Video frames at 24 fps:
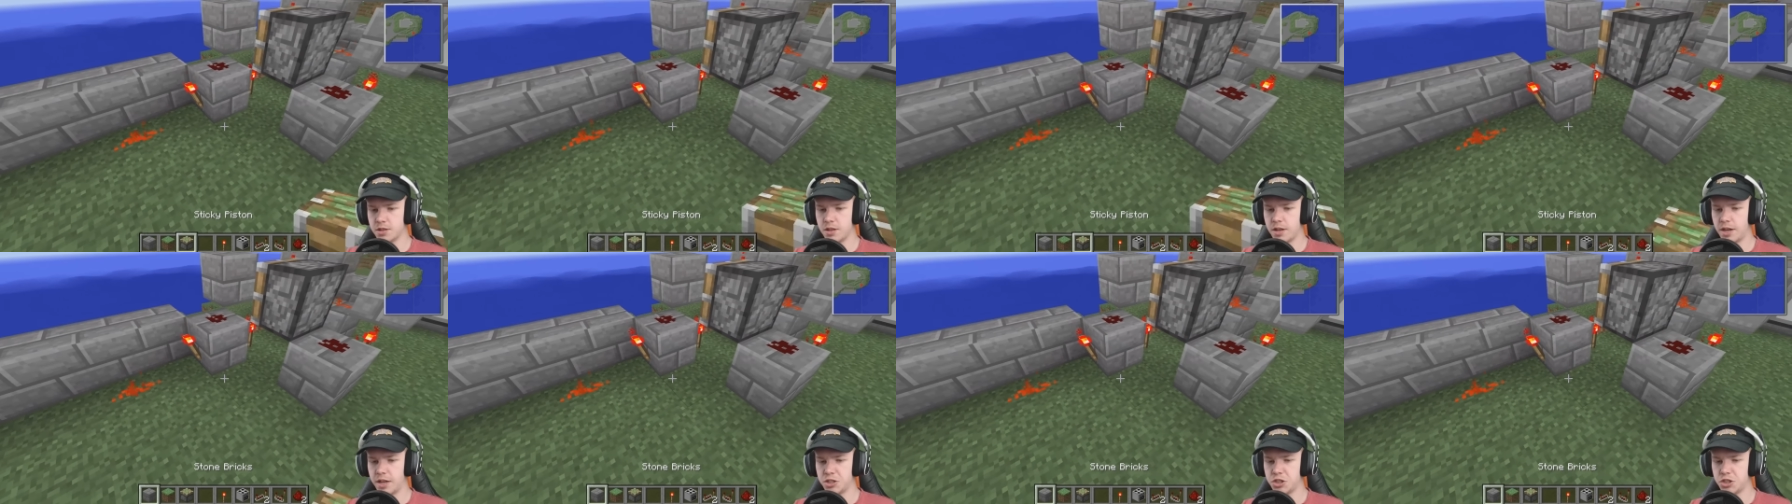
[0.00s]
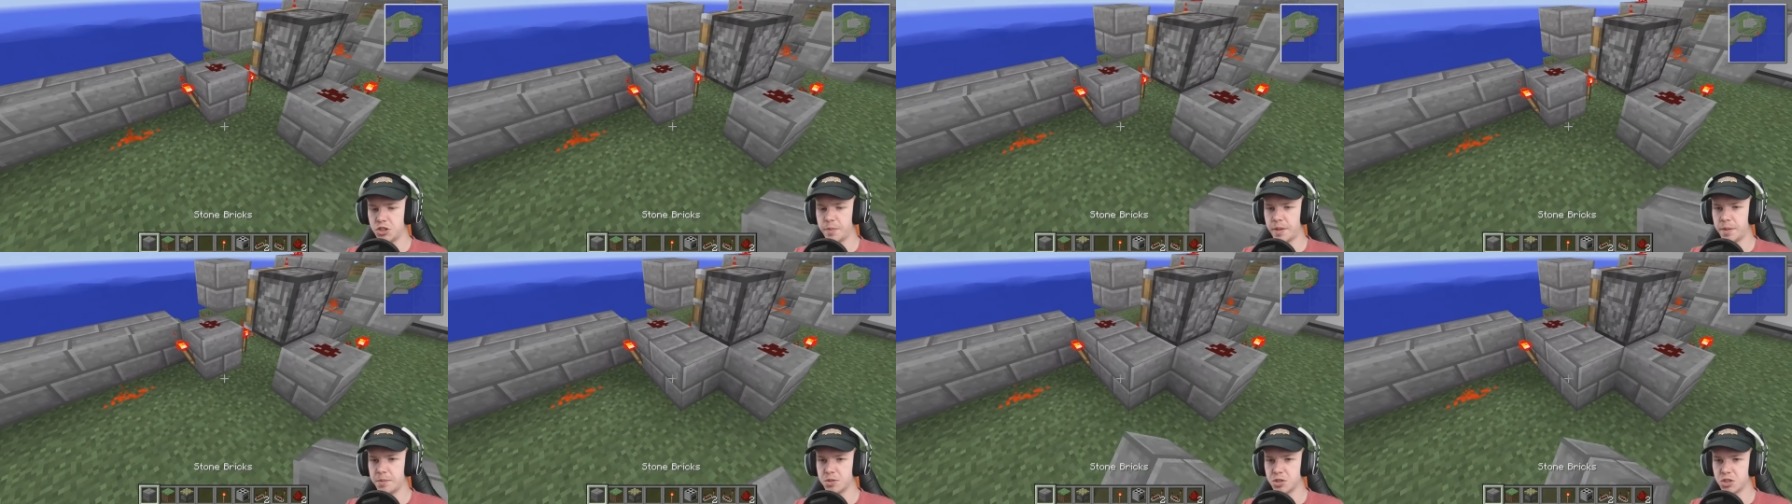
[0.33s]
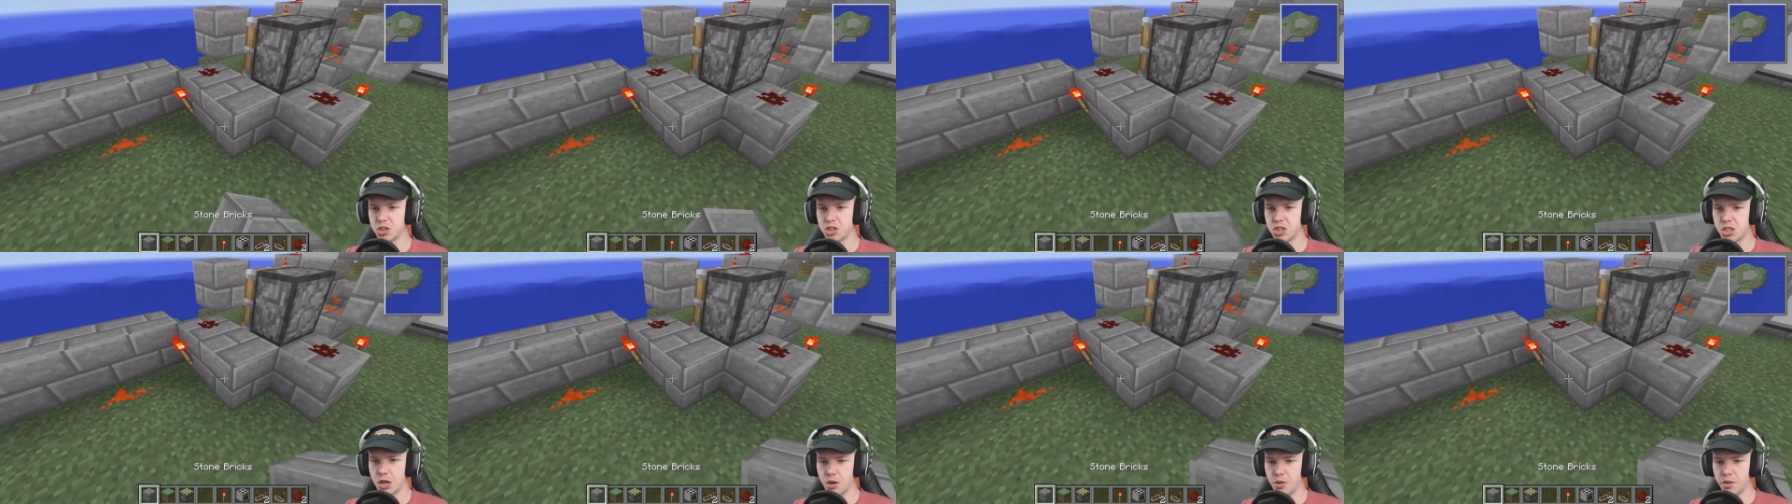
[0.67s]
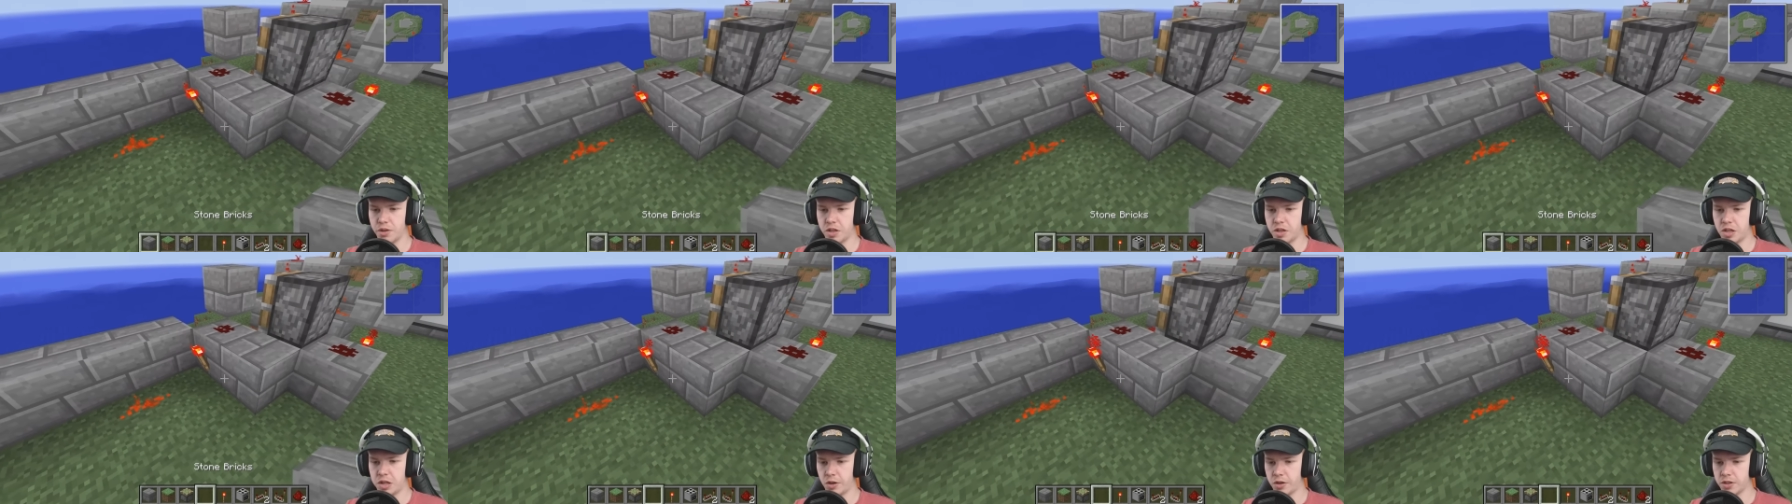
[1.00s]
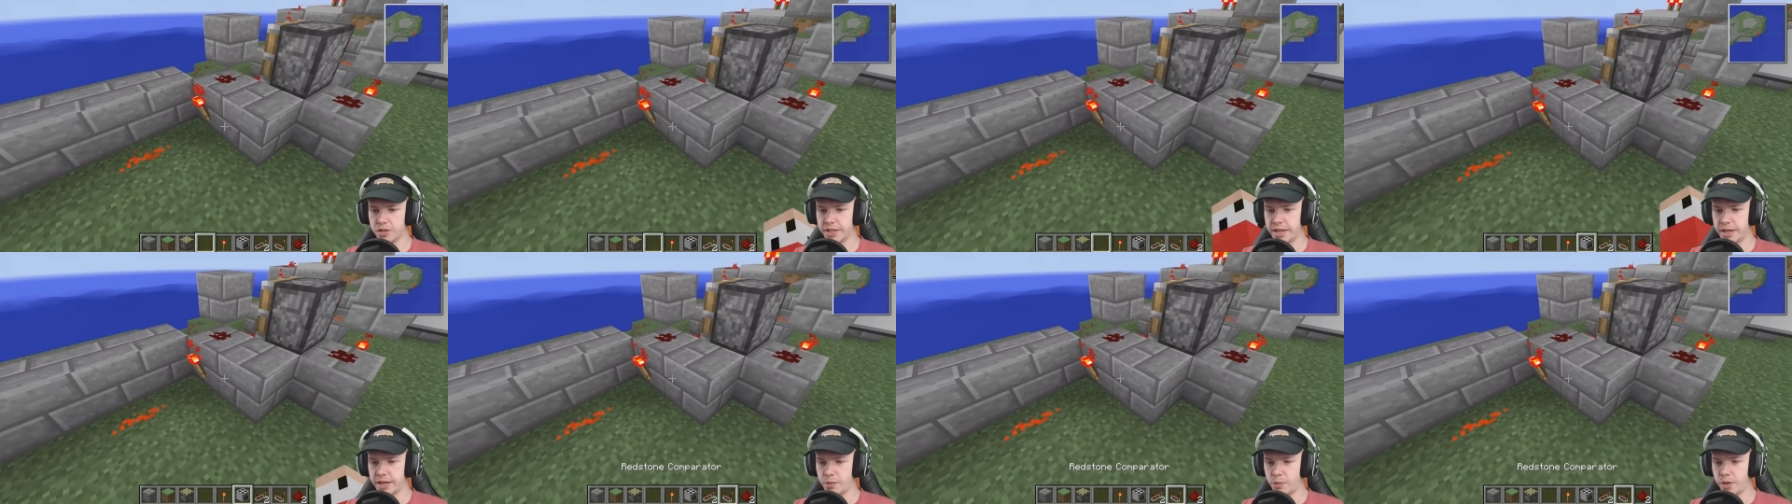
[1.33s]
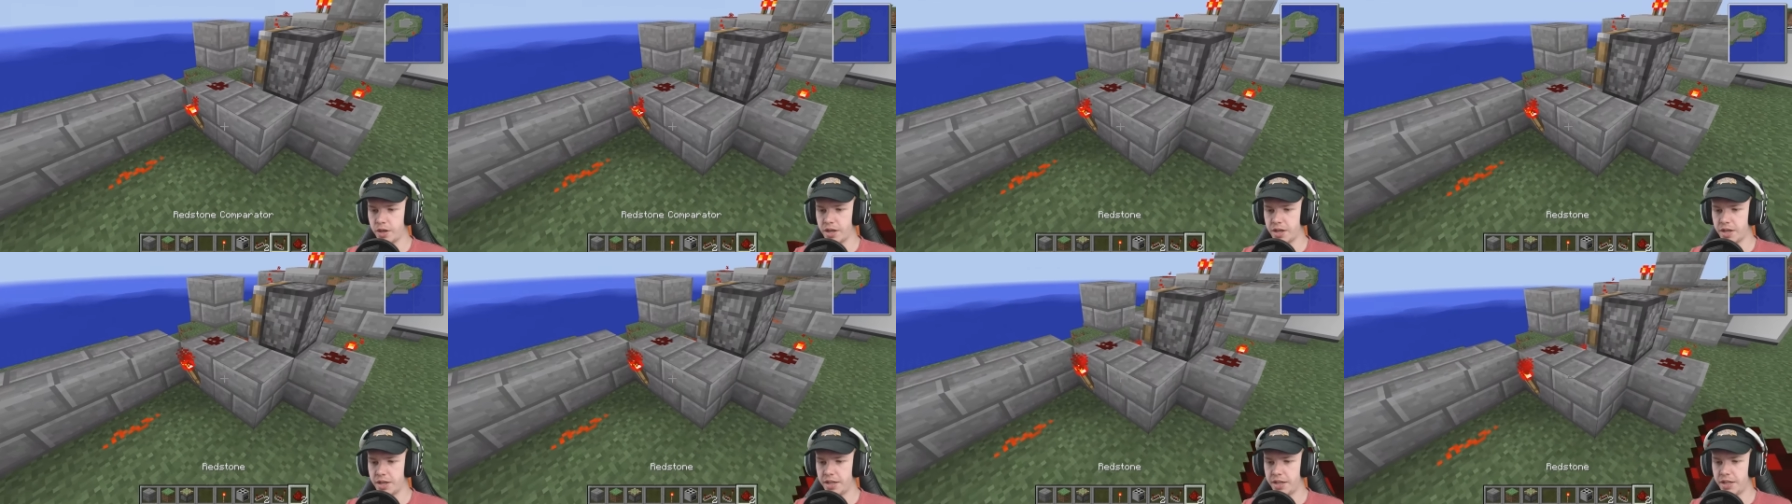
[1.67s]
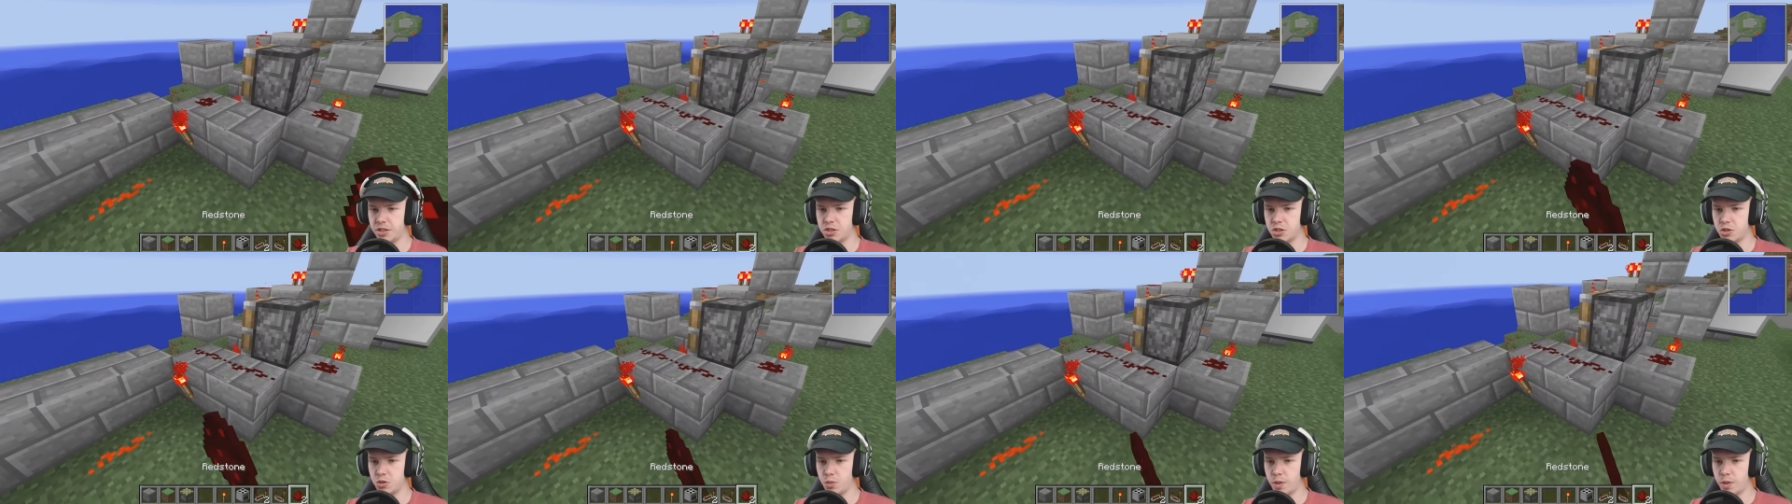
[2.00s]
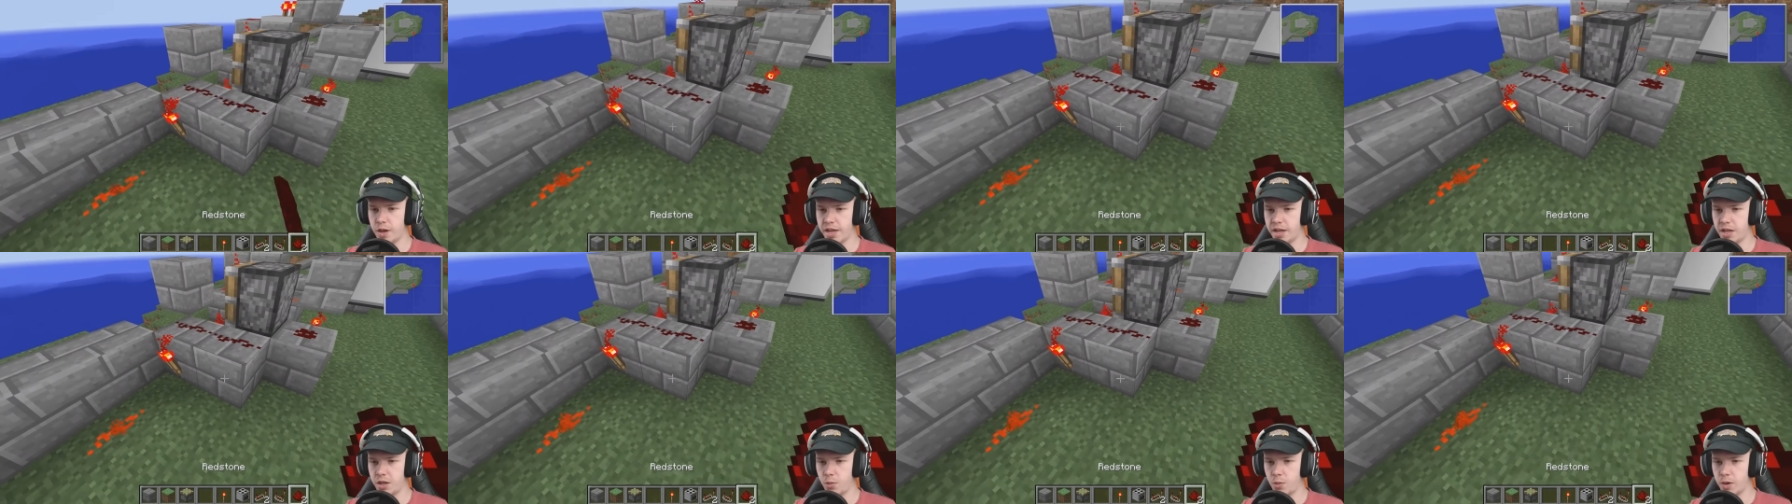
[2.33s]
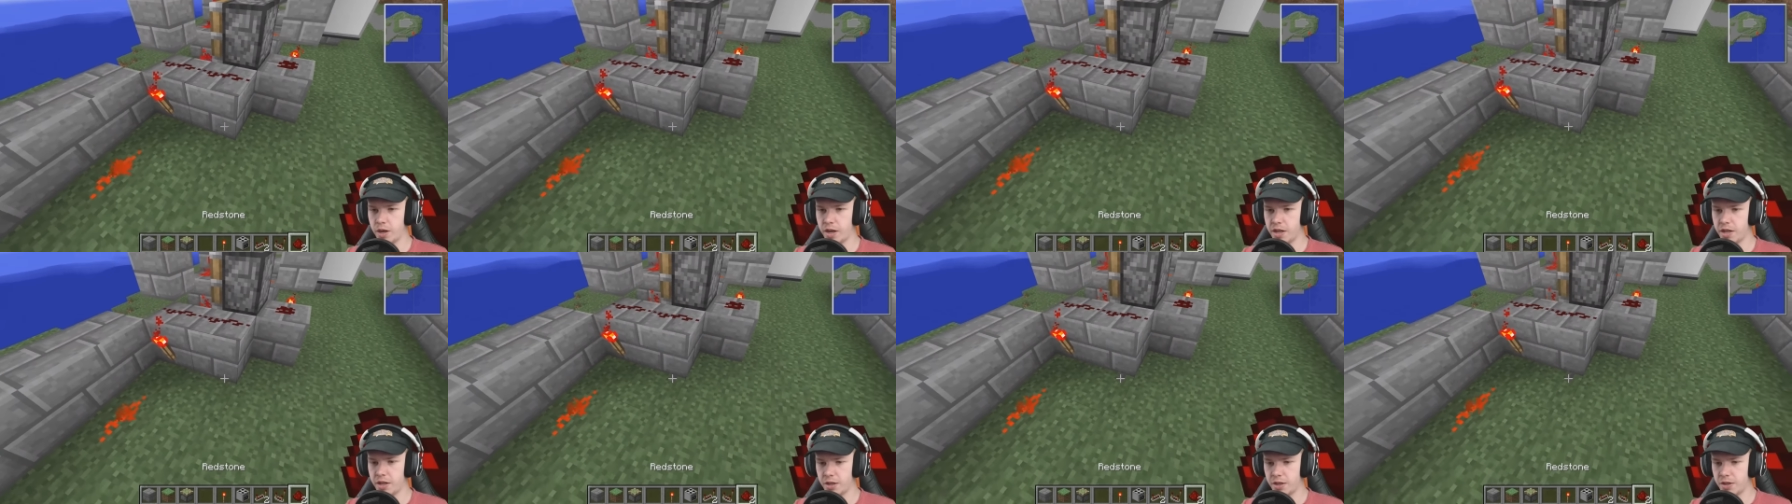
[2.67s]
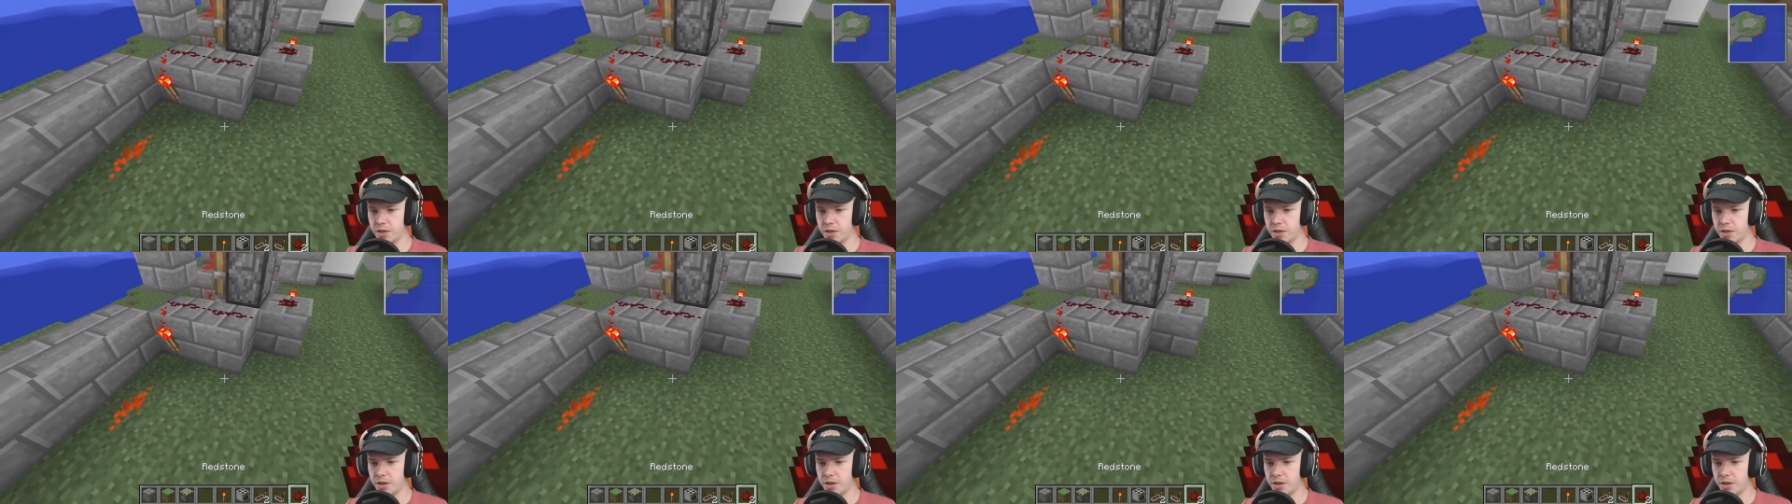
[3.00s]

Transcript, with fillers: I should be able to slow the clock down when I need to anyway.